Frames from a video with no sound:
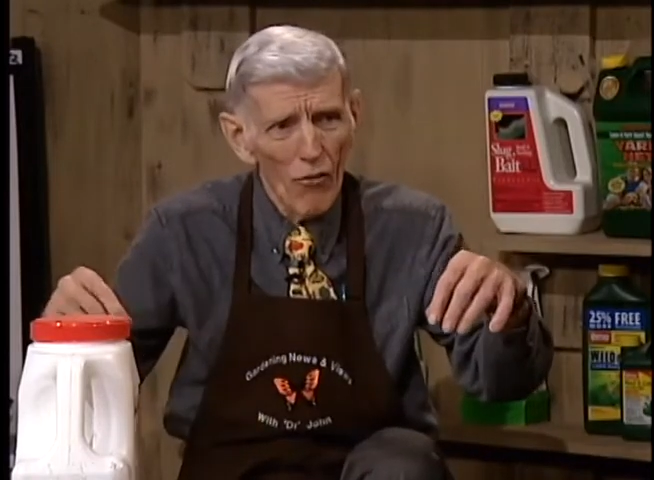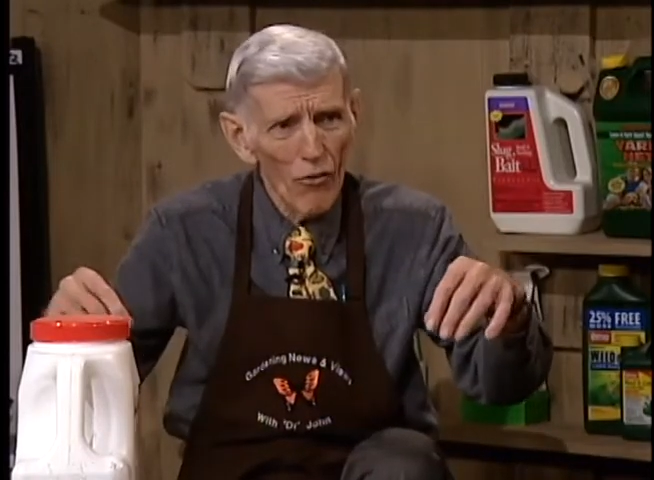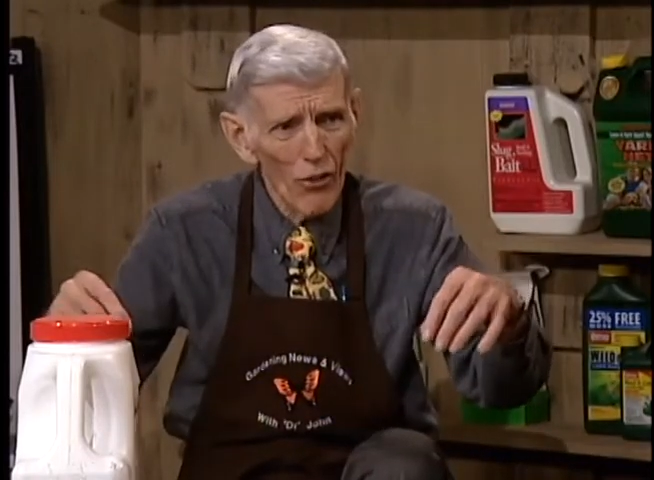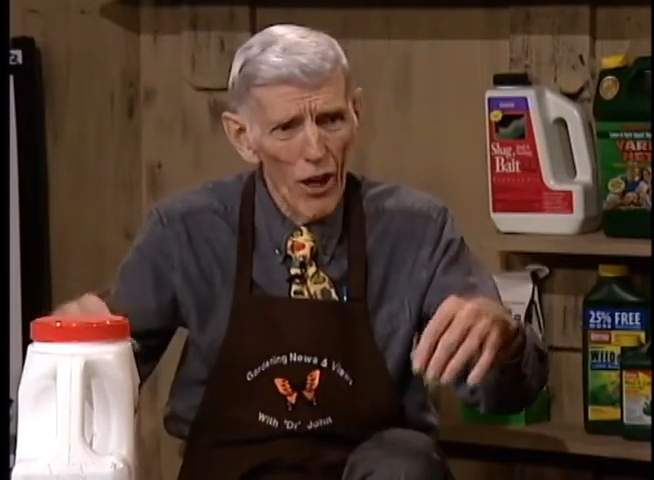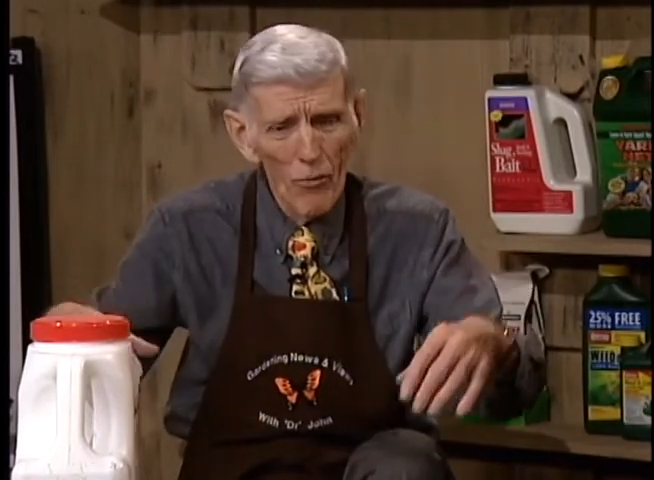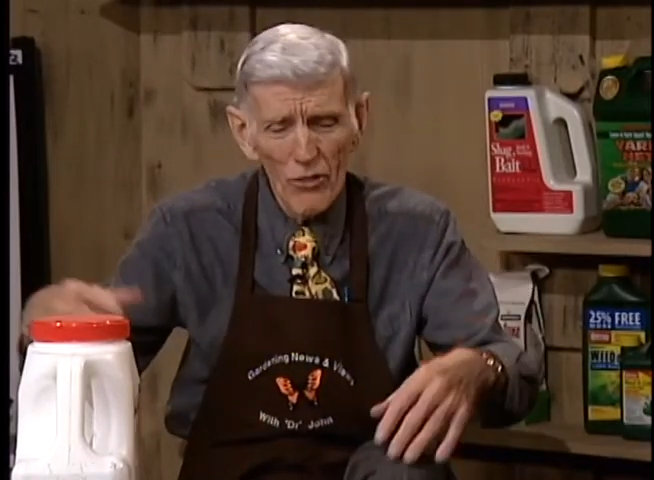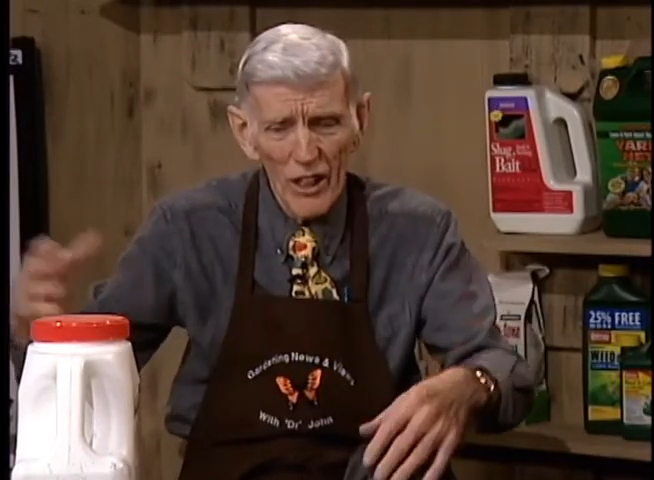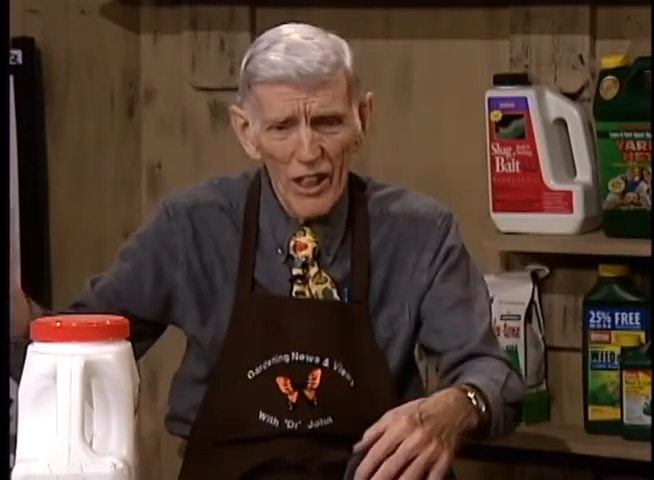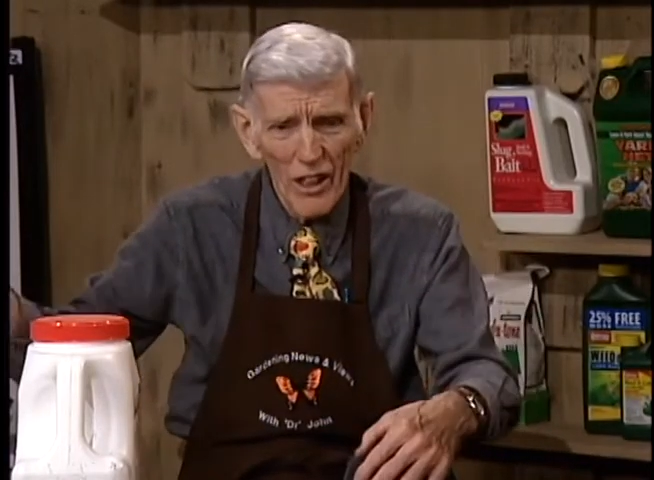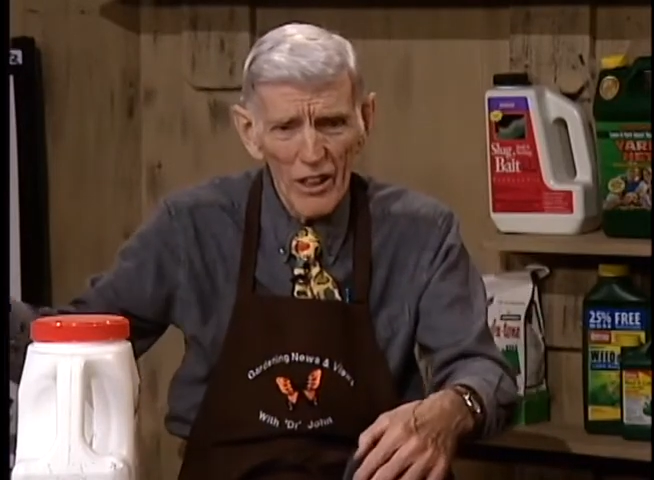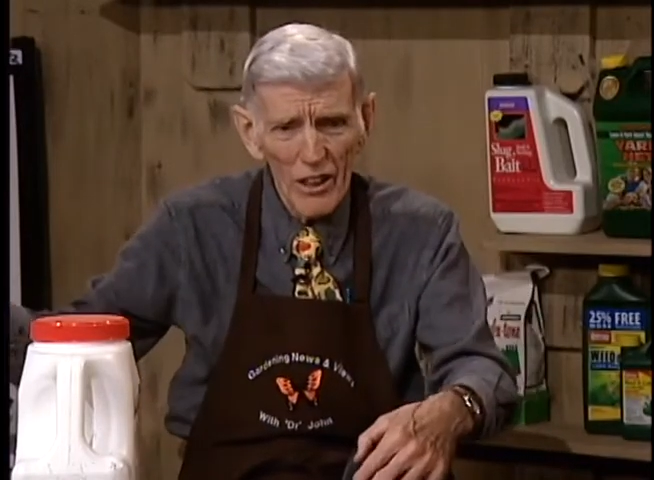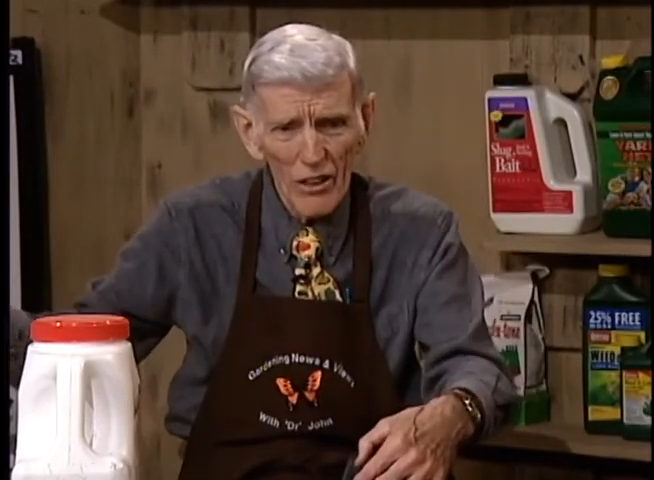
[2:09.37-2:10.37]
from
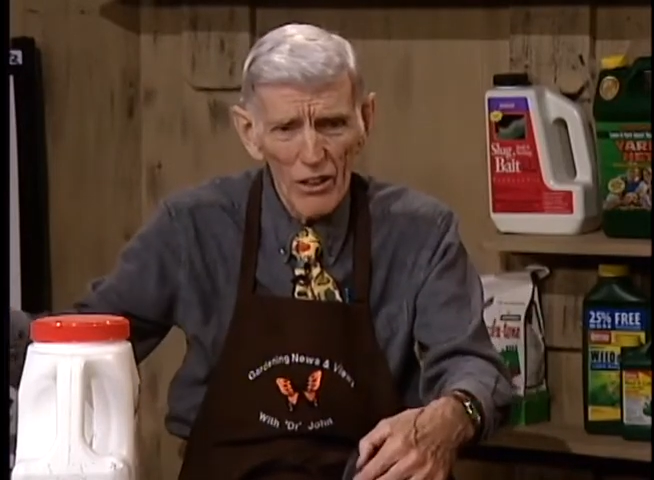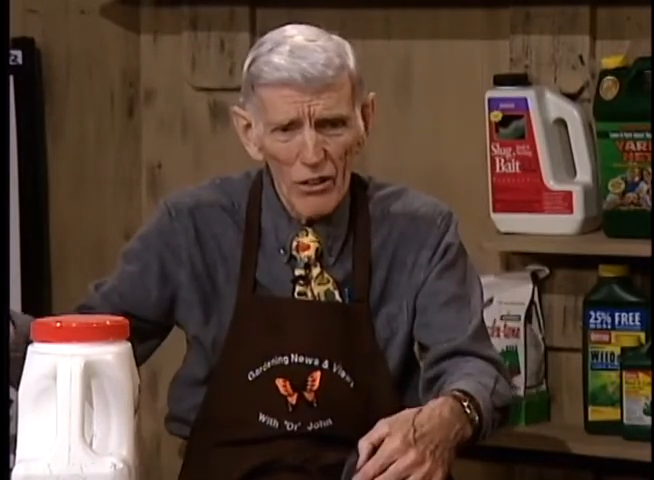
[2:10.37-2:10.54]
the